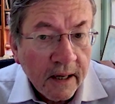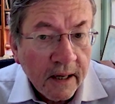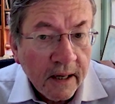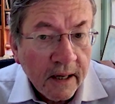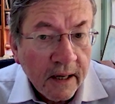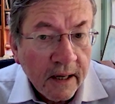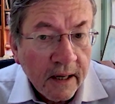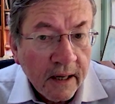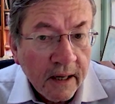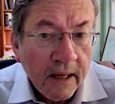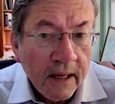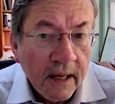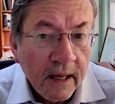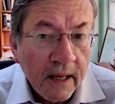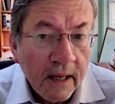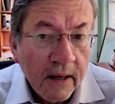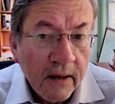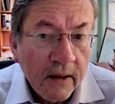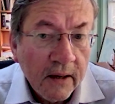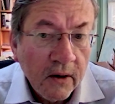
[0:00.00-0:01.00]

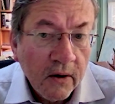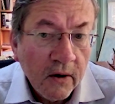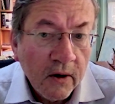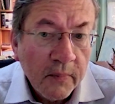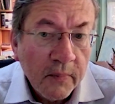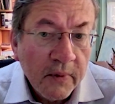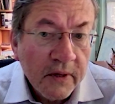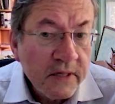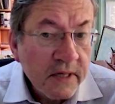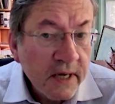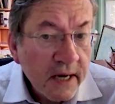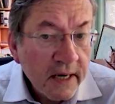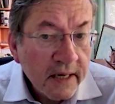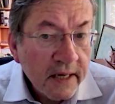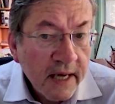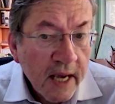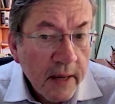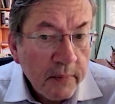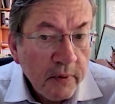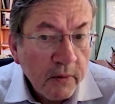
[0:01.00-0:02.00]
And Europe is
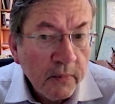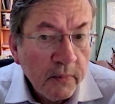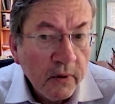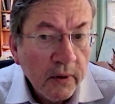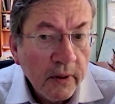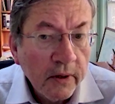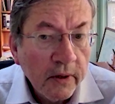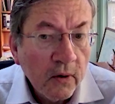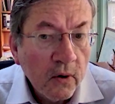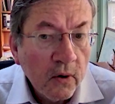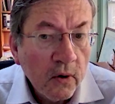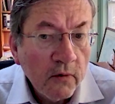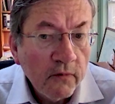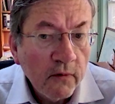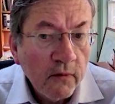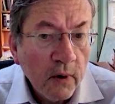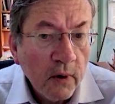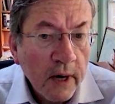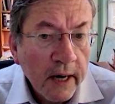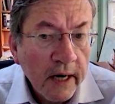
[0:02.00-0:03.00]
not capable in a
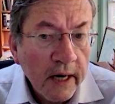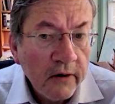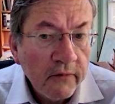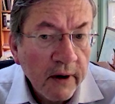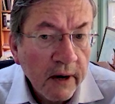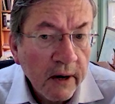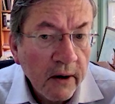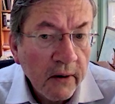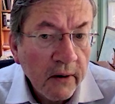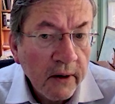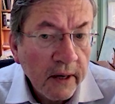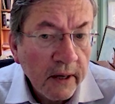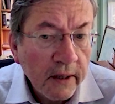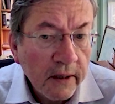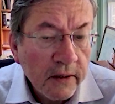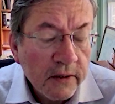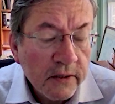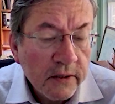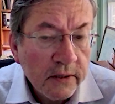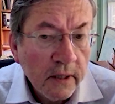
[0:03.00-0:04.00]
whole variety of
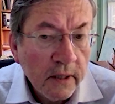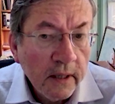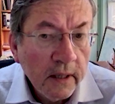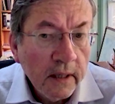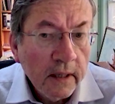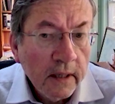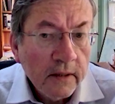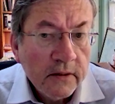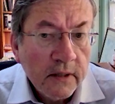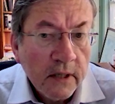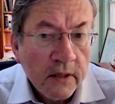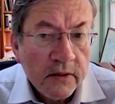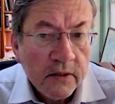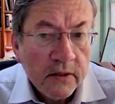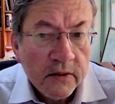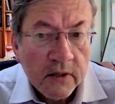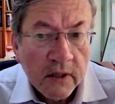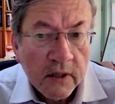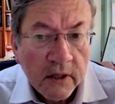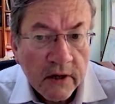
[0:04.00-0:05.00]
areas,
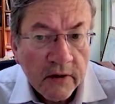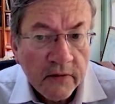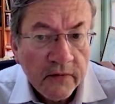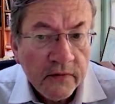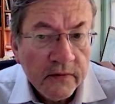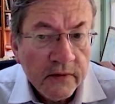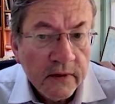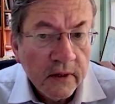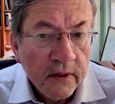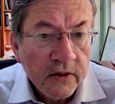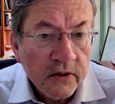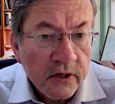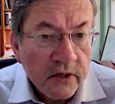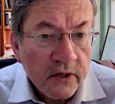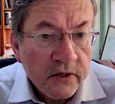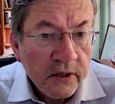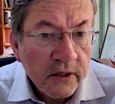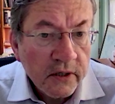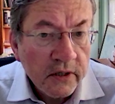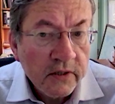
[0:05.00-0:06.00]
such as lift,
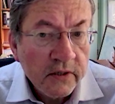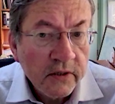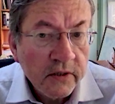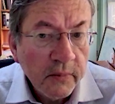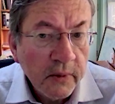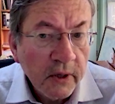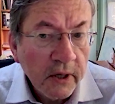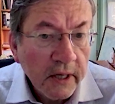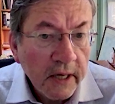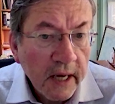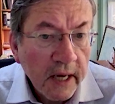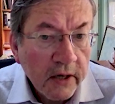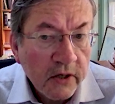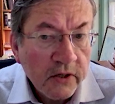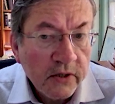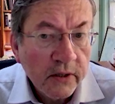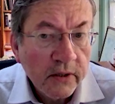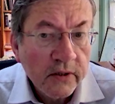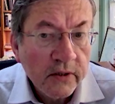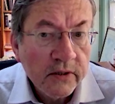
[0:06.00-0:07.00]
logistics,
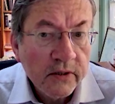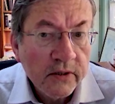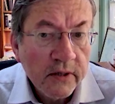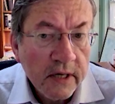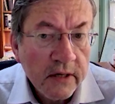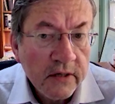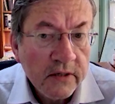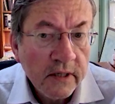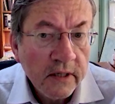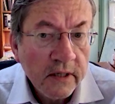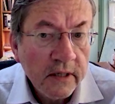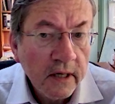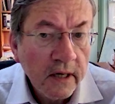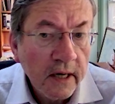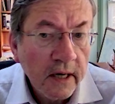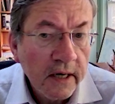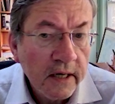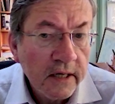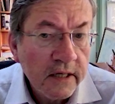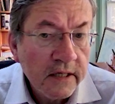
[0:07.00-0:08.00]
communications, things that the
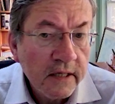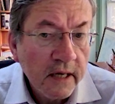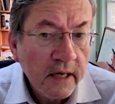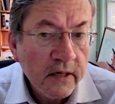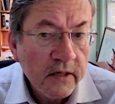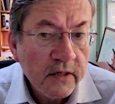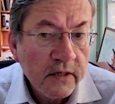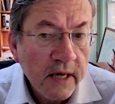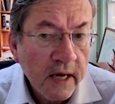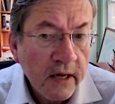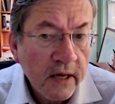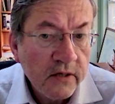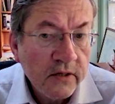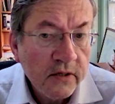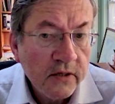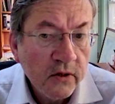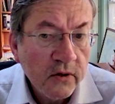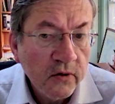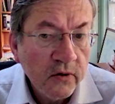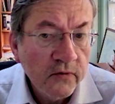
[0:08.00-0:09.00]
United States
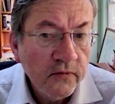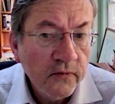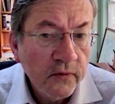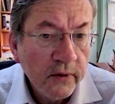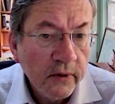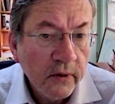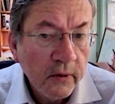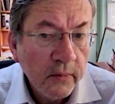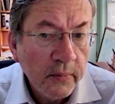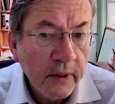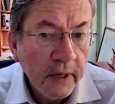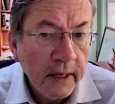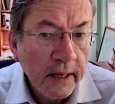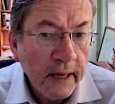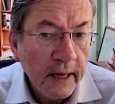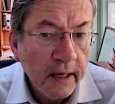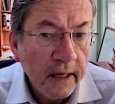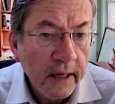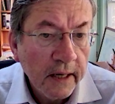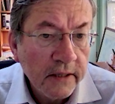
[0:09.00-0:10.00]
has to do for the
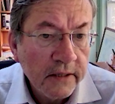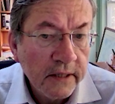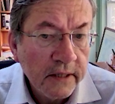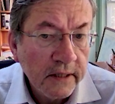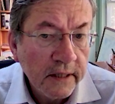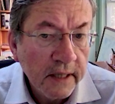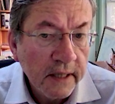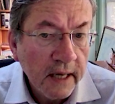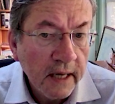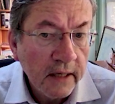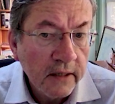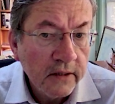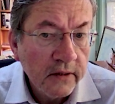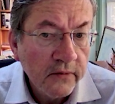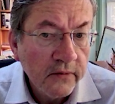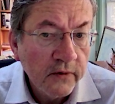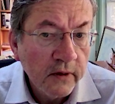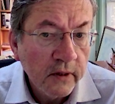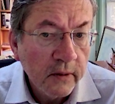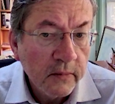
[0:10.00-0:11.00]
European allies that they
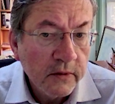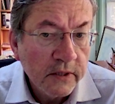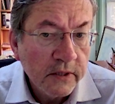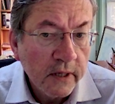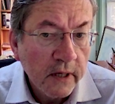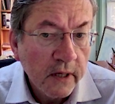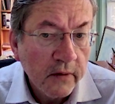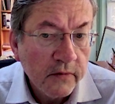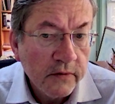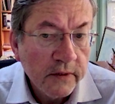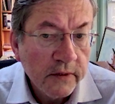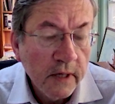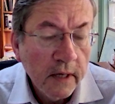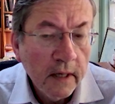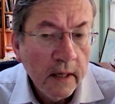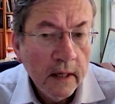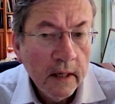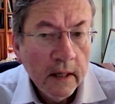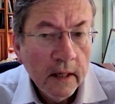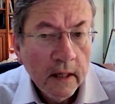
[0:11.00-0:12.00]
can't do for themselves.
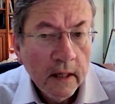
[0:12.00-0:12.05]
